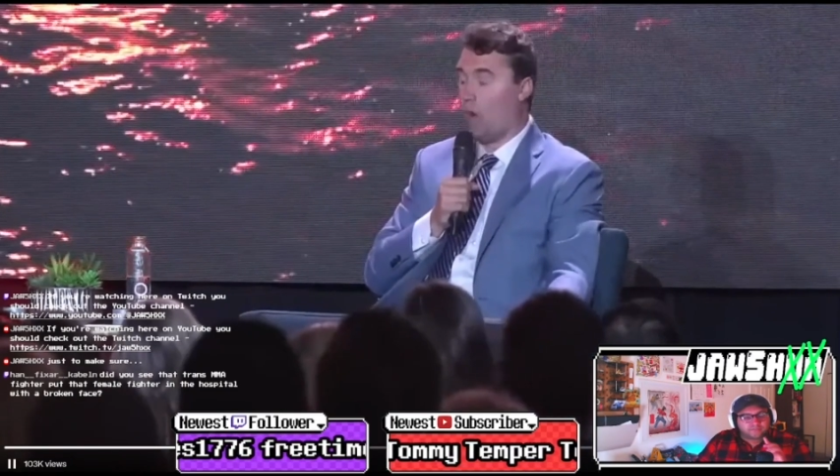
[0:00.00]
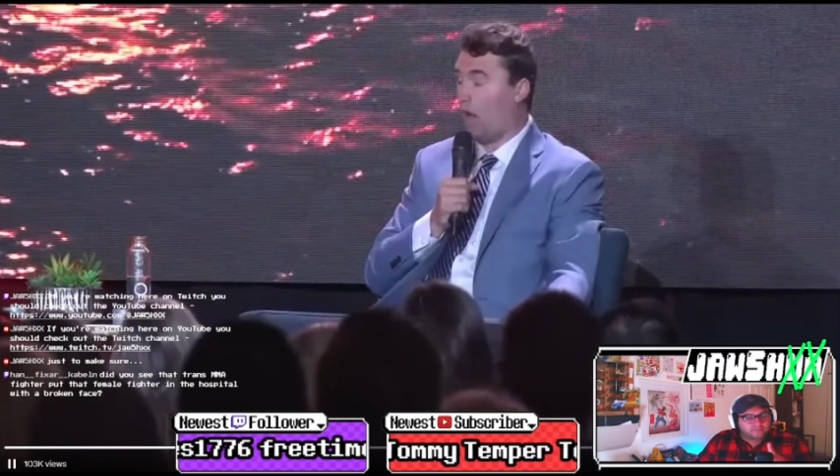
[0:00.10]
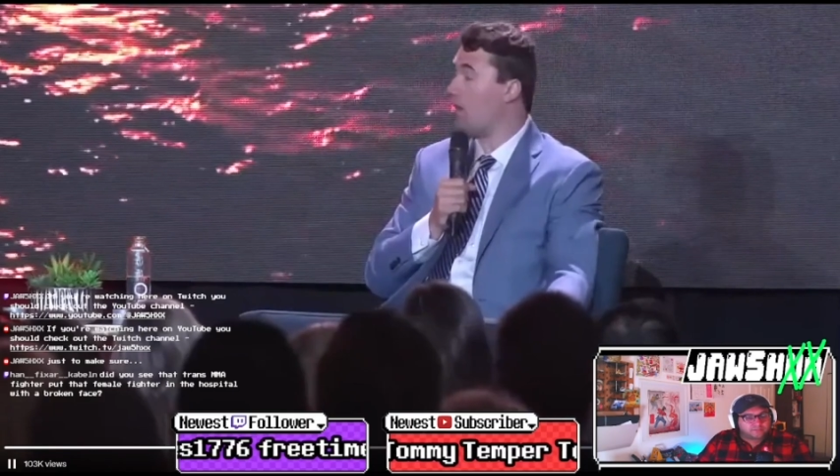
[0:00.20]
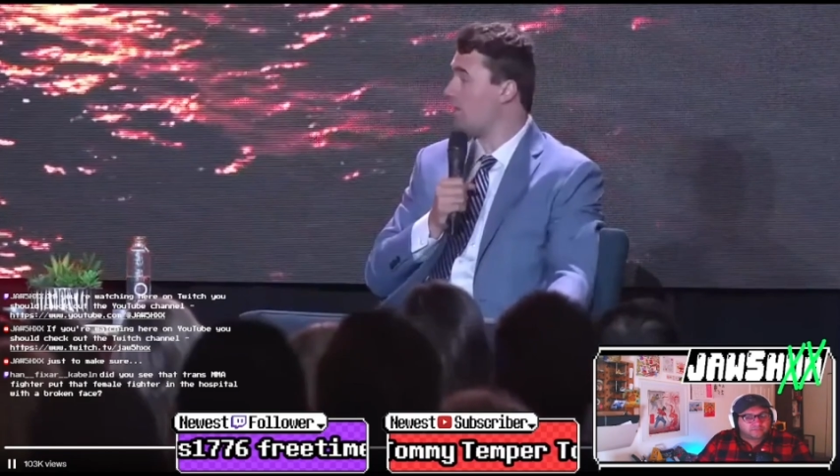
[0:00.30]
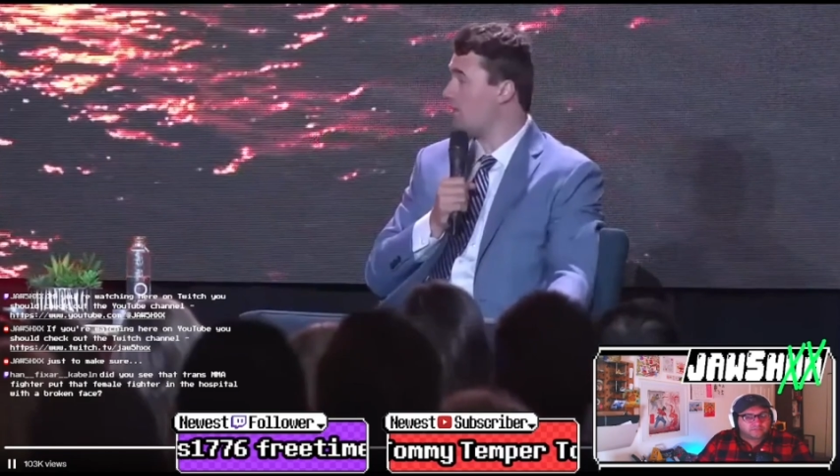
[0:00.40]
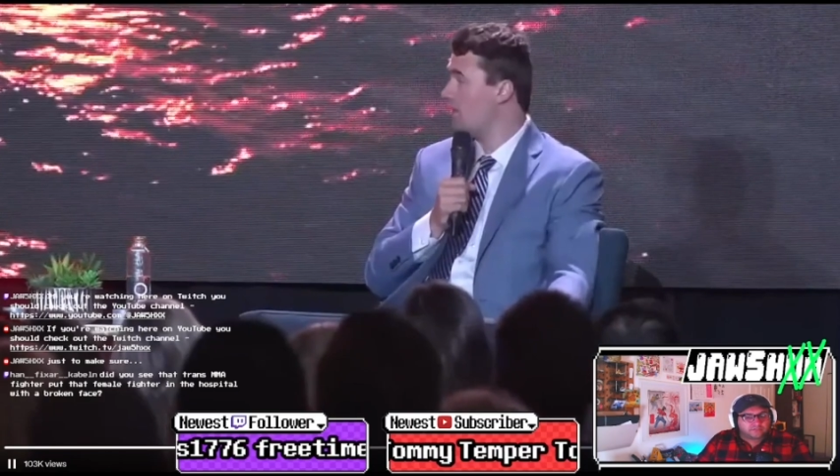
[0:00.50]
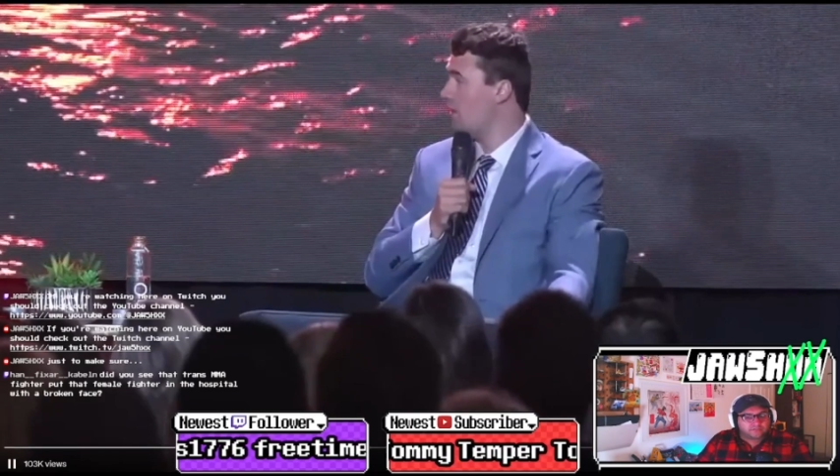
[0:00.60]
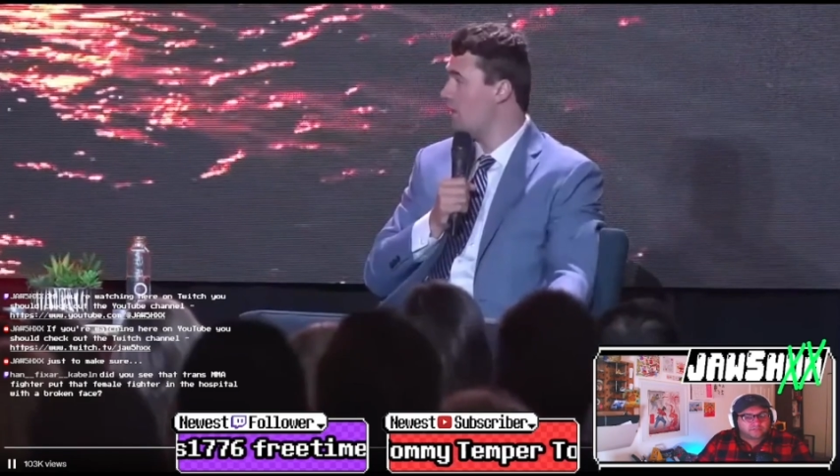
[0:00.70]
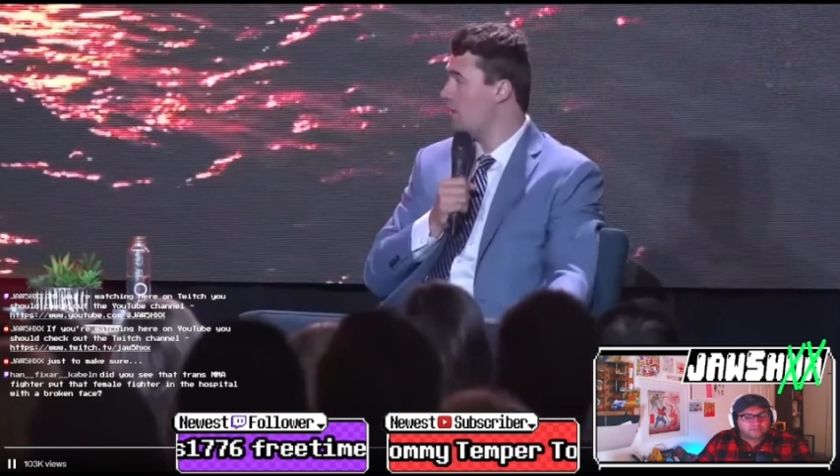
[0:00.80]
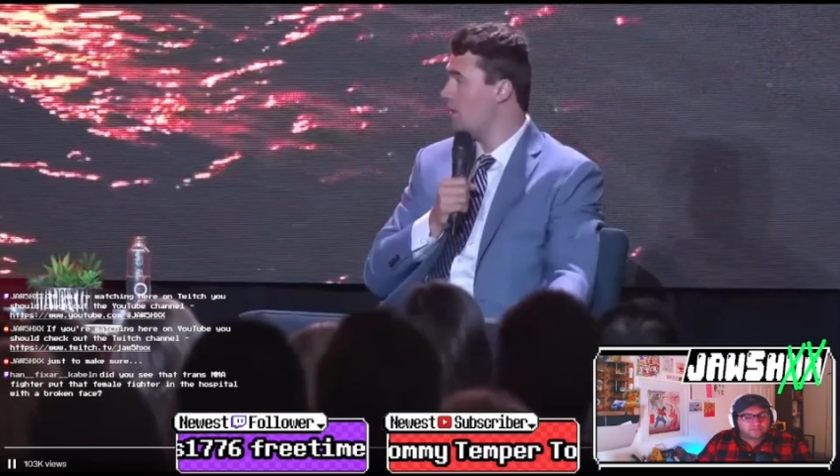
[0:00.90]
worth
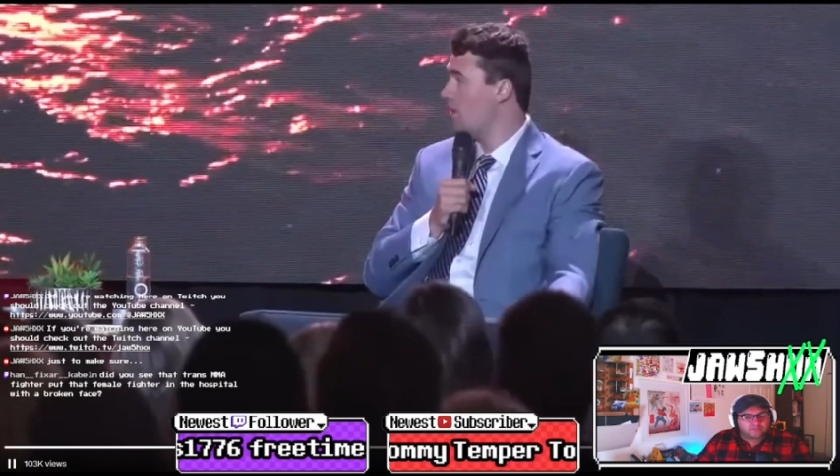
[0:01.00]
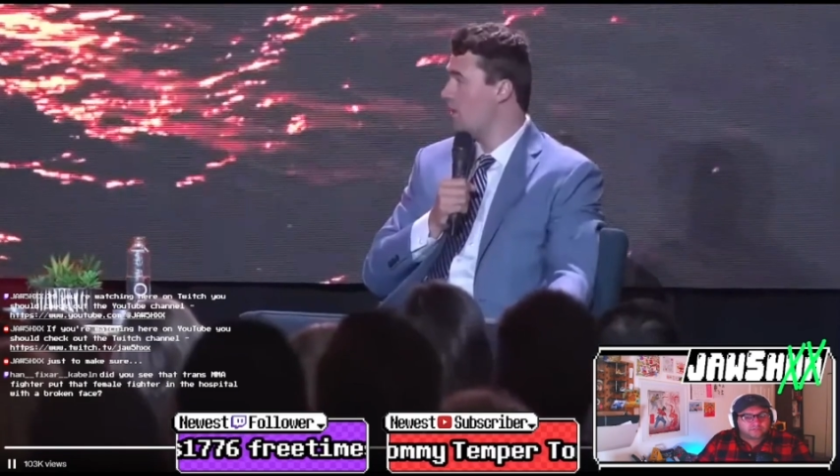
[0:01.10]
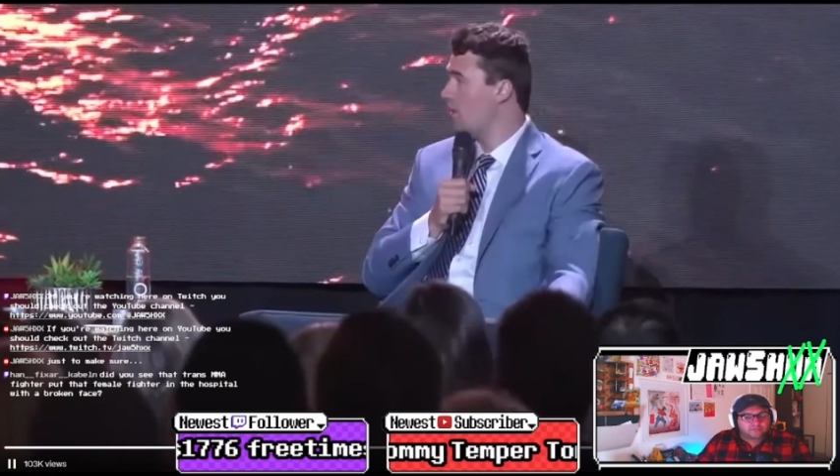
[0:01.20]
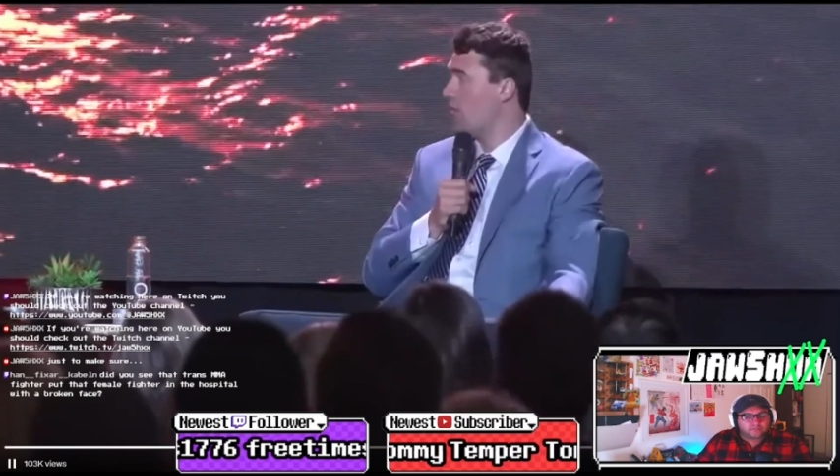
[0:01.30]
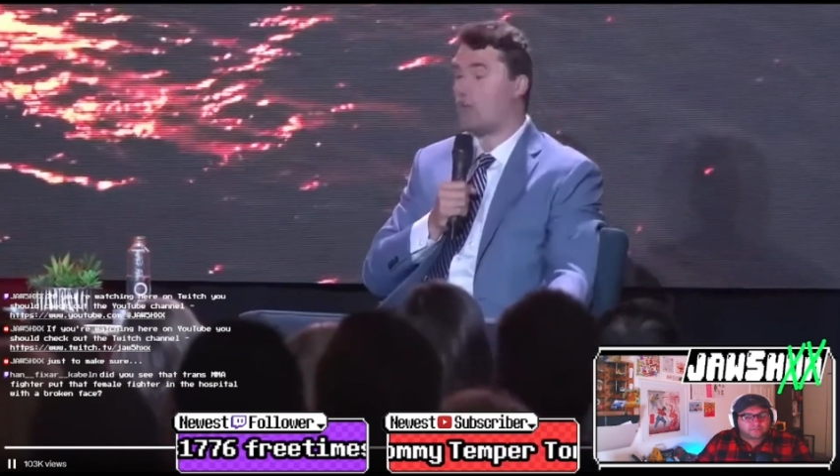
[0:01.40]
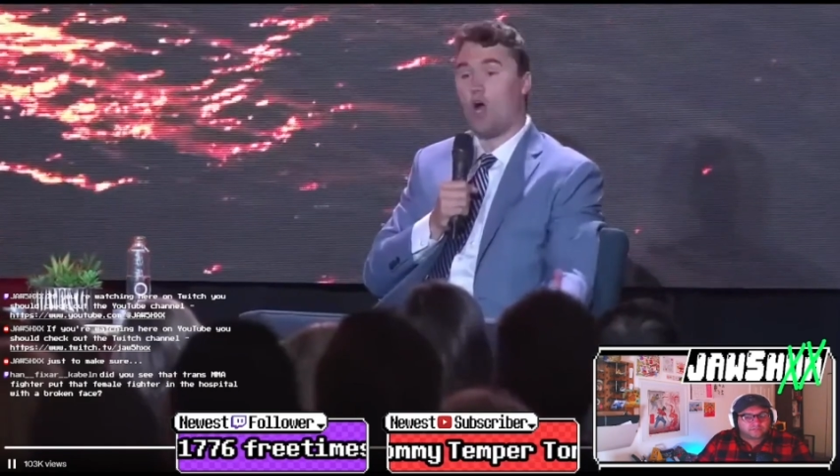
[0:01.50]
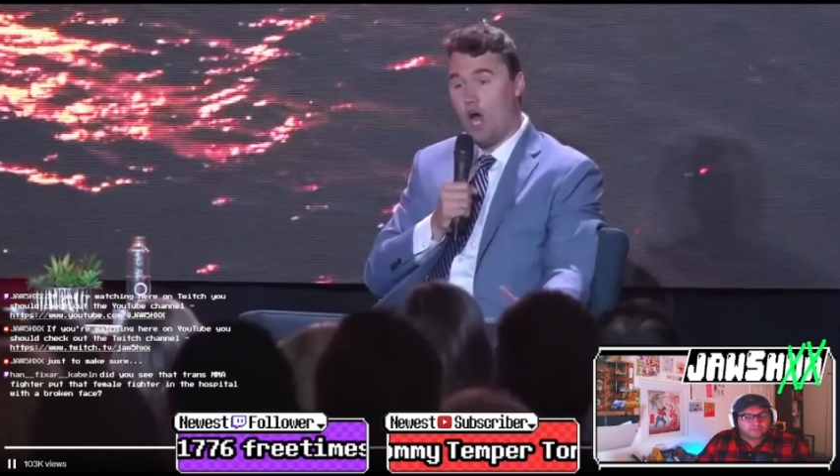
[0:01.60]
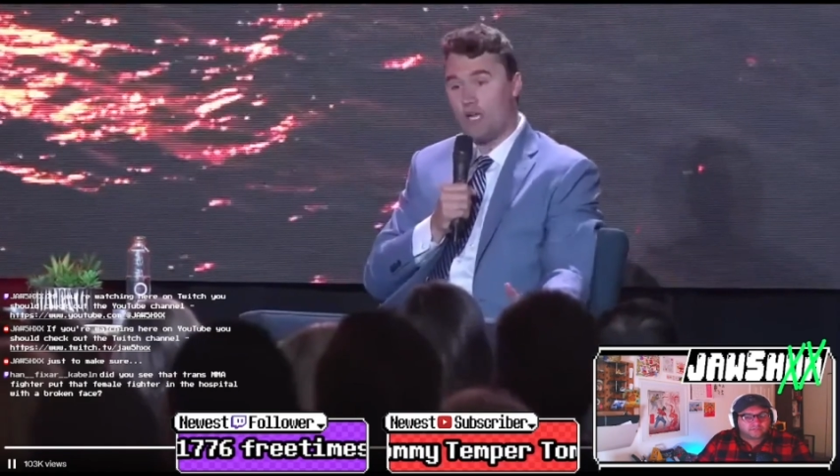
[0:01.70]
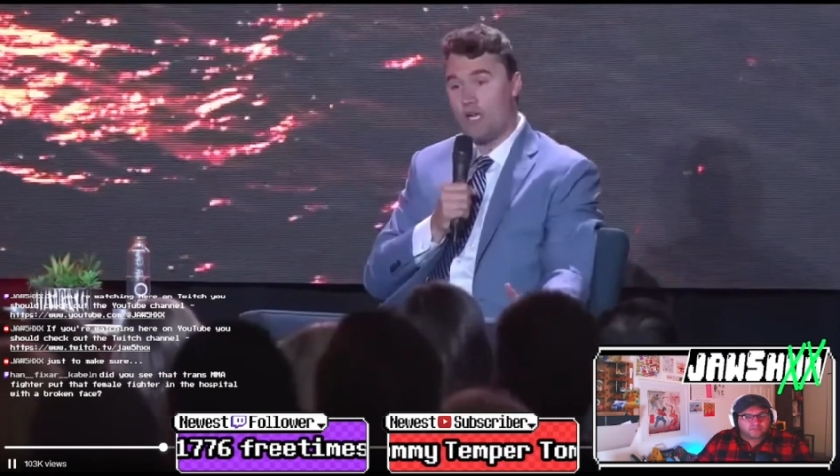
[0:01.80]
the cost.